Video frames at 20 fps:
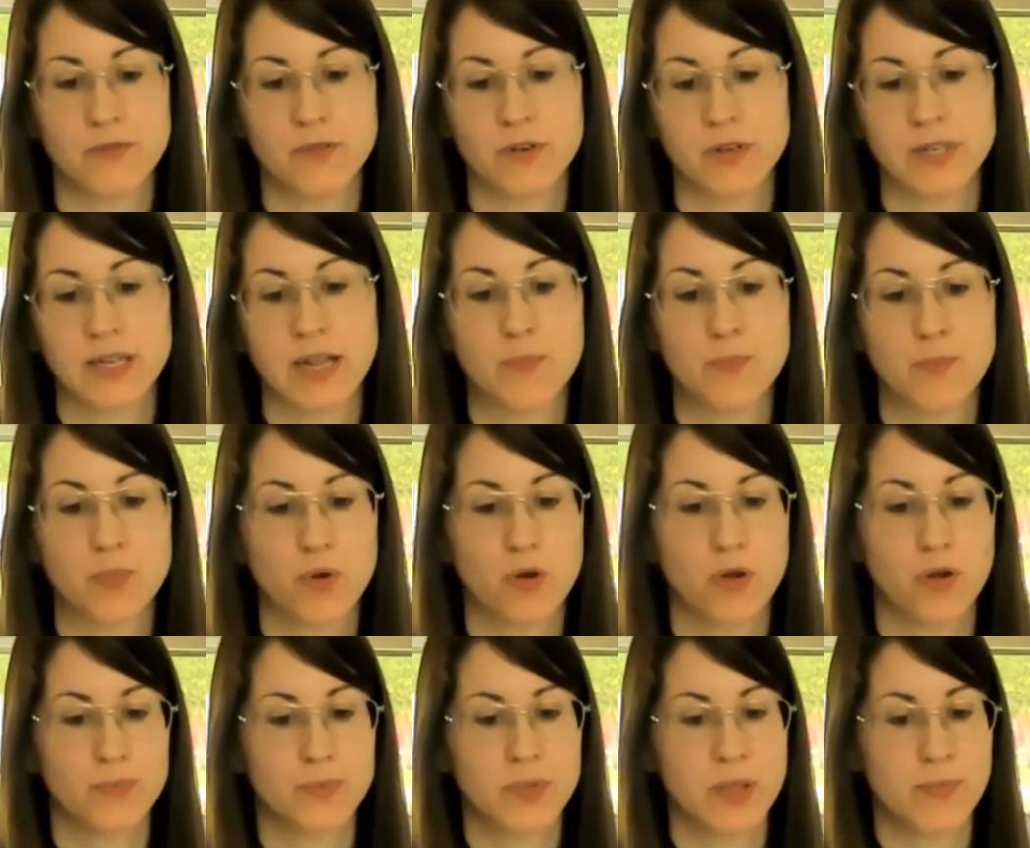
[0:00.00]
For example,
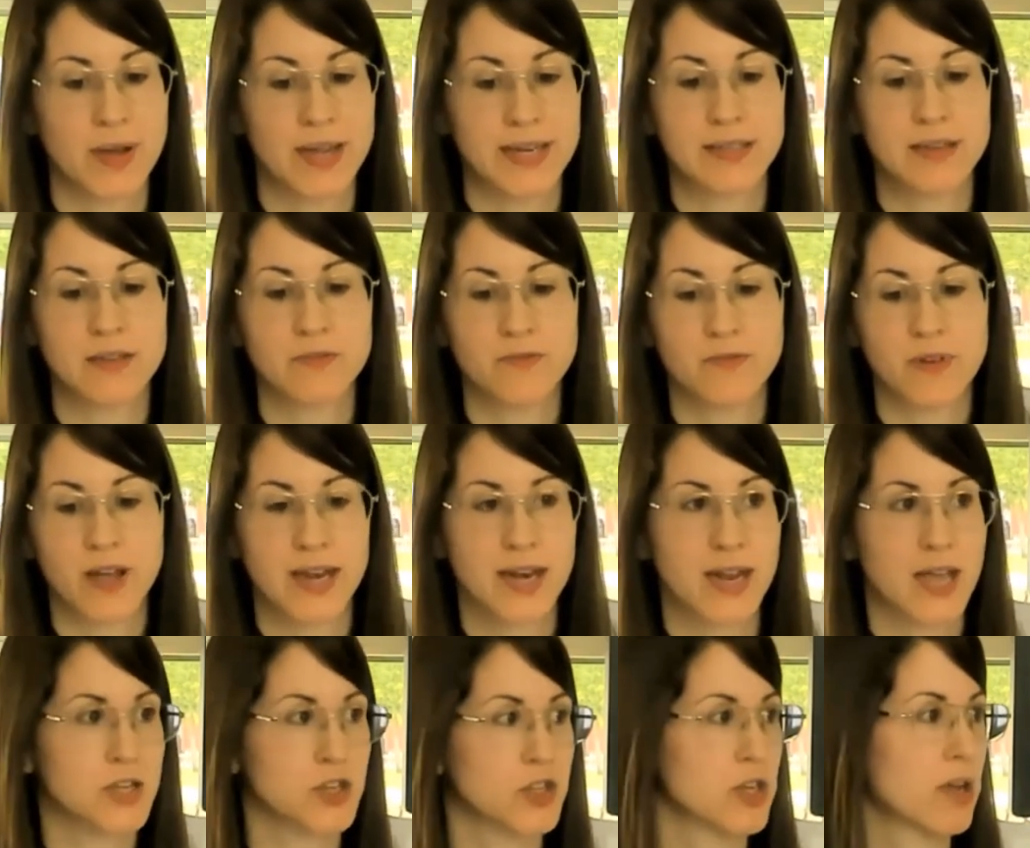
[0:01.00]
optimizing
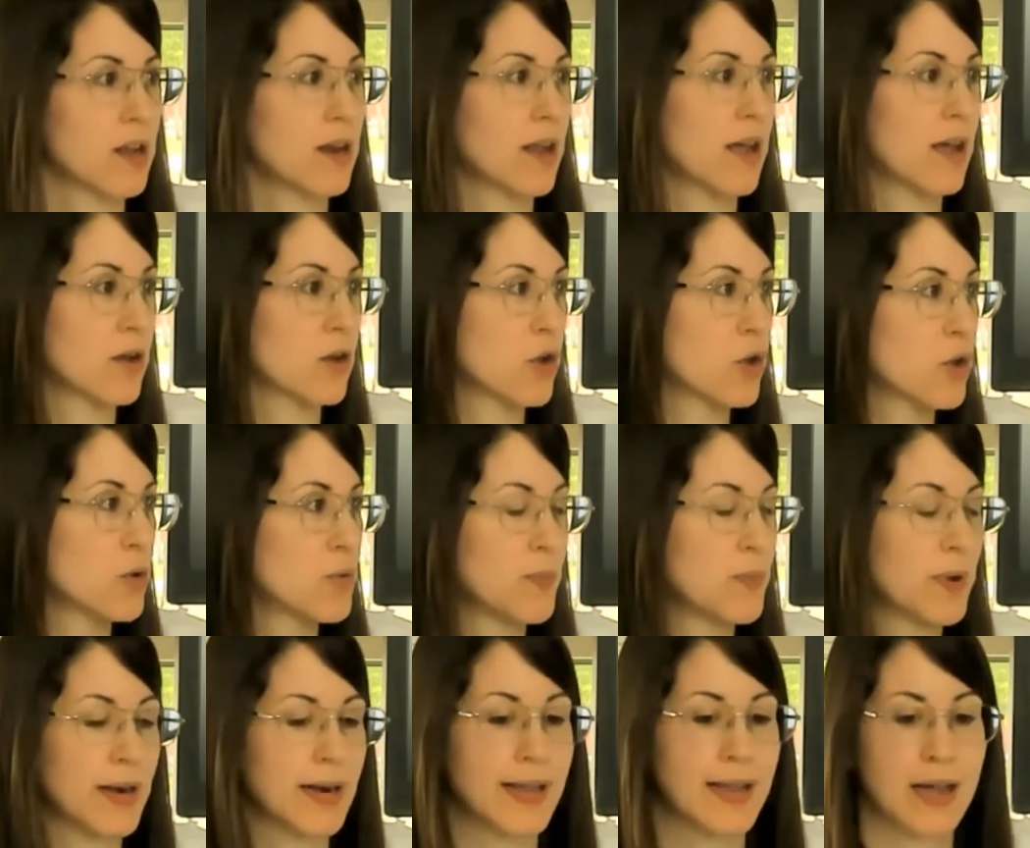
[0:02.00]
financial and
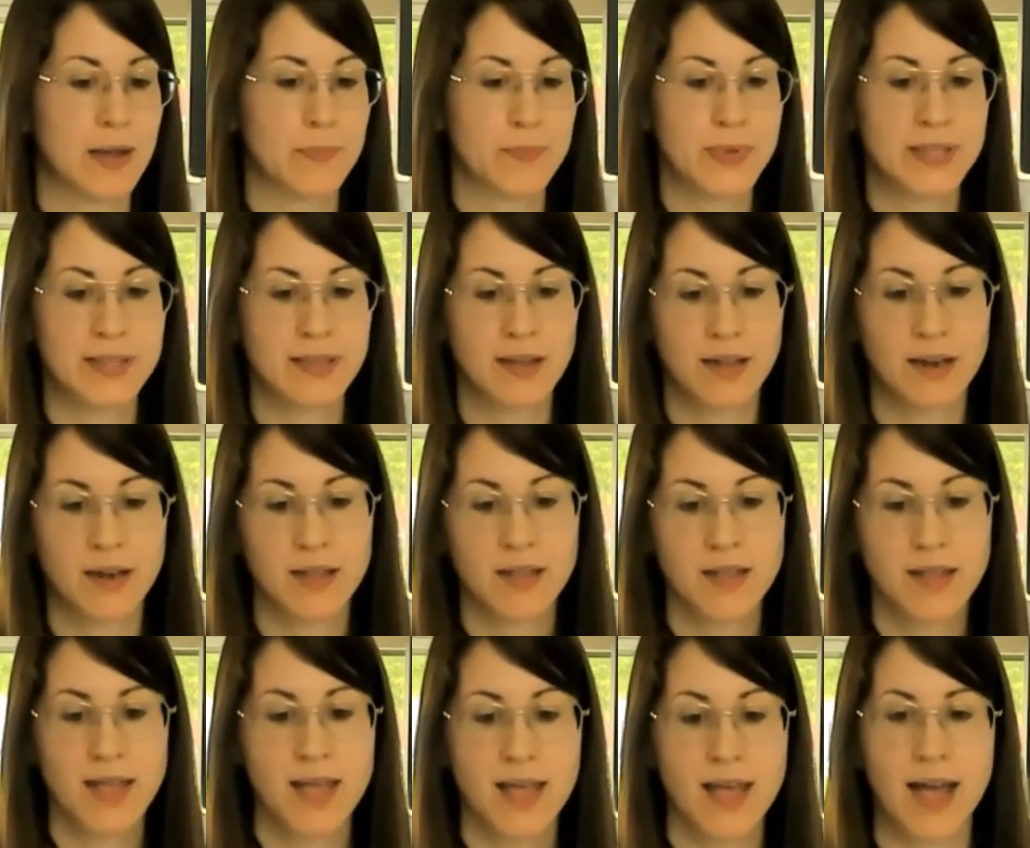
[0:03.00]
human capital,
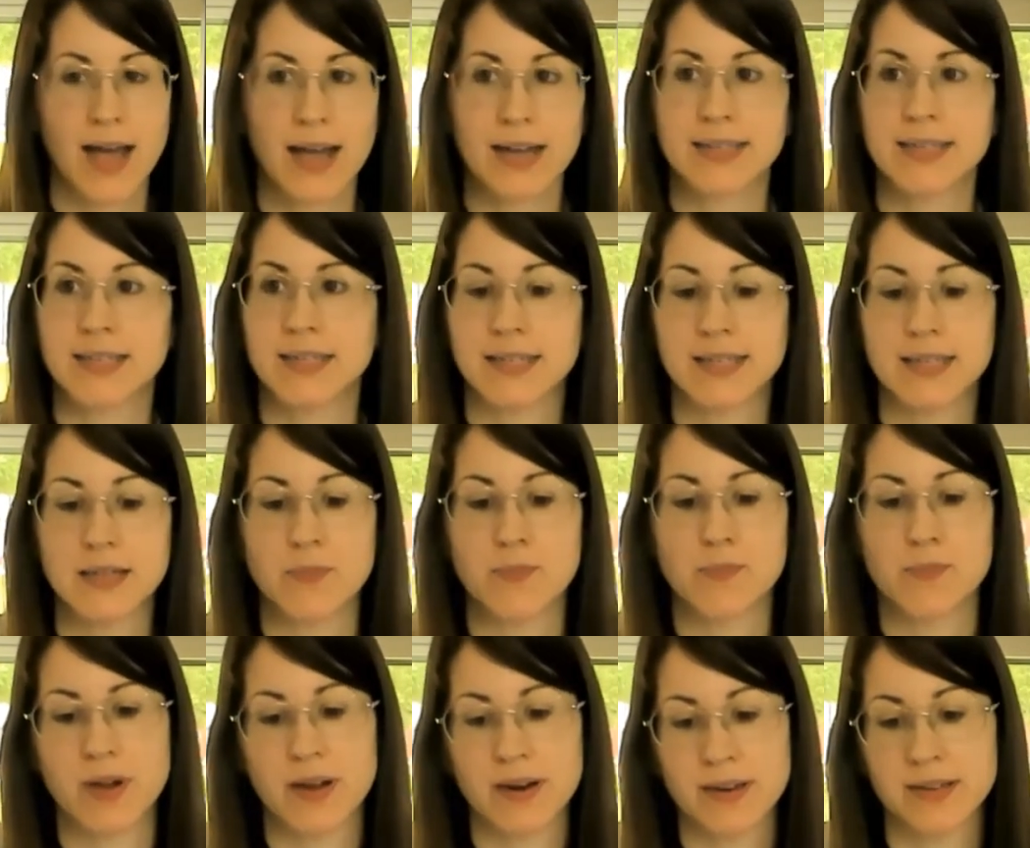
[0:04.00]

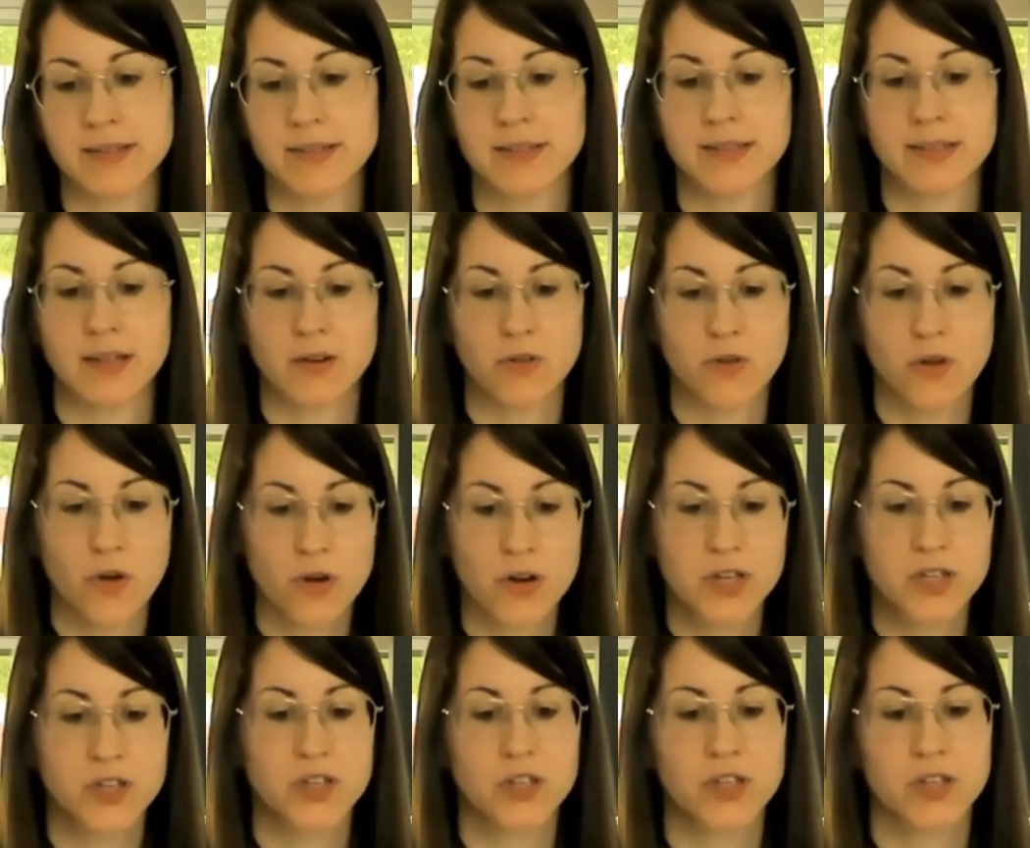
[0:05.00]
accessing markets and
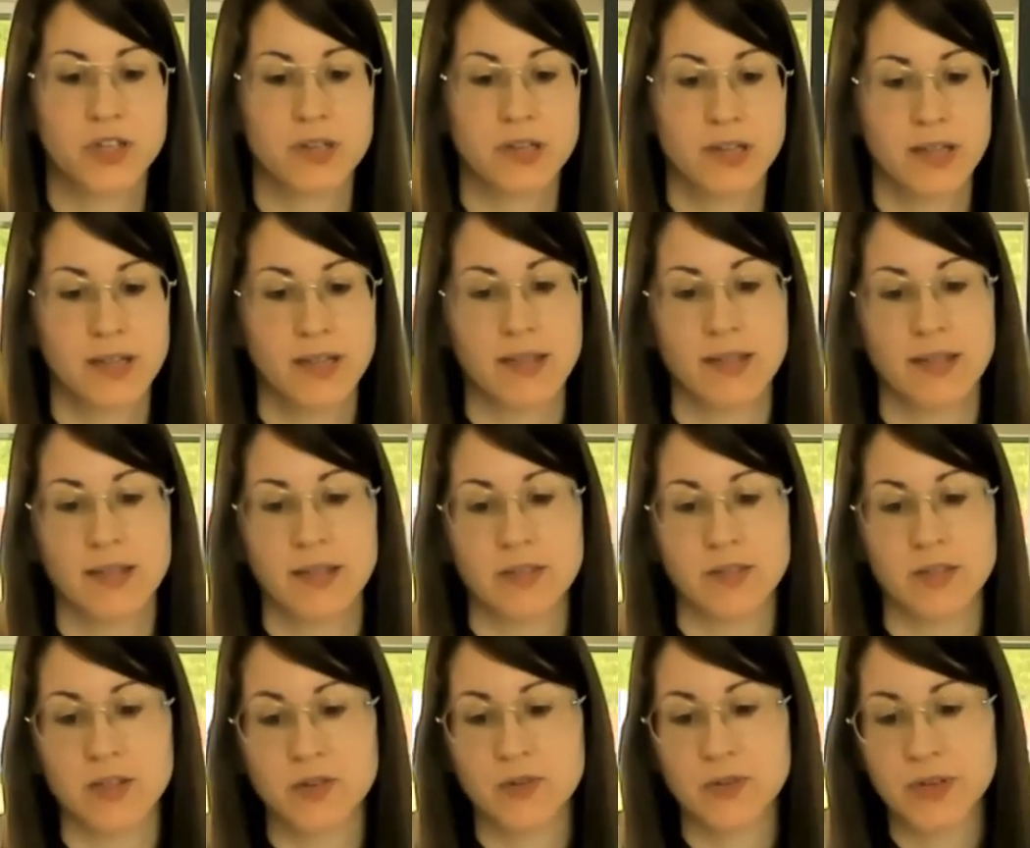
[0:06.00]
knowledge,
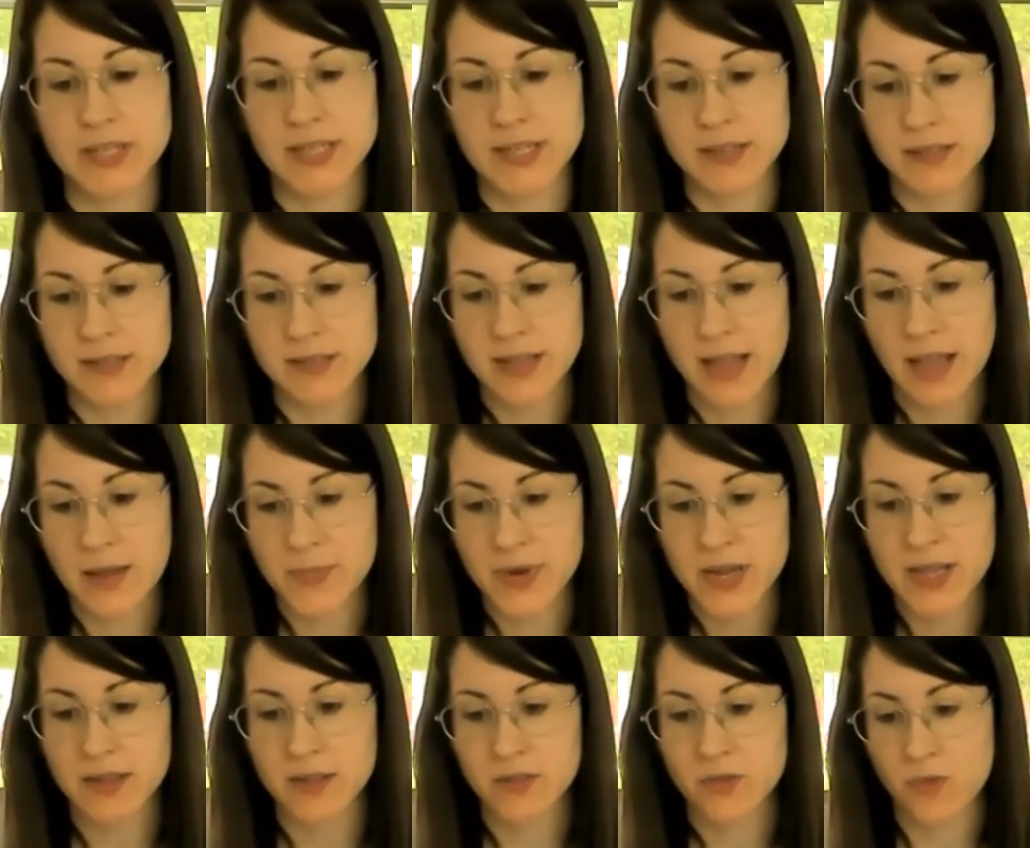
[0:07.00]
decreasing the time
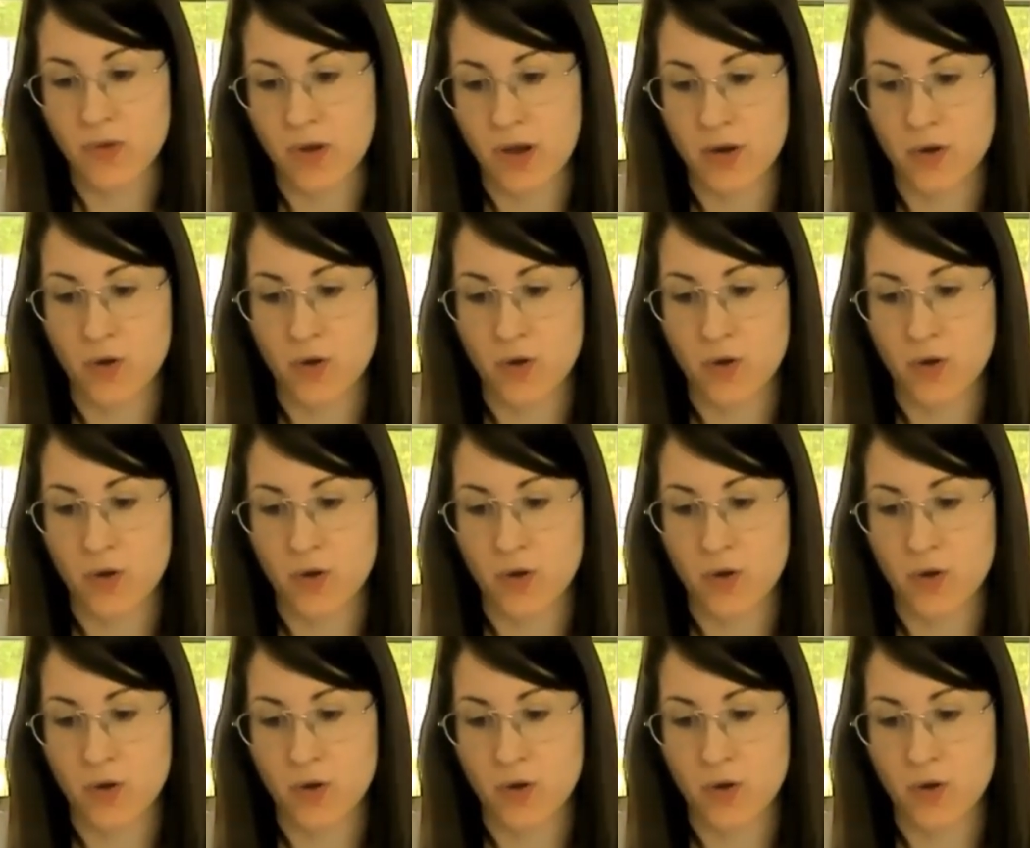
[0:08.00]
needed to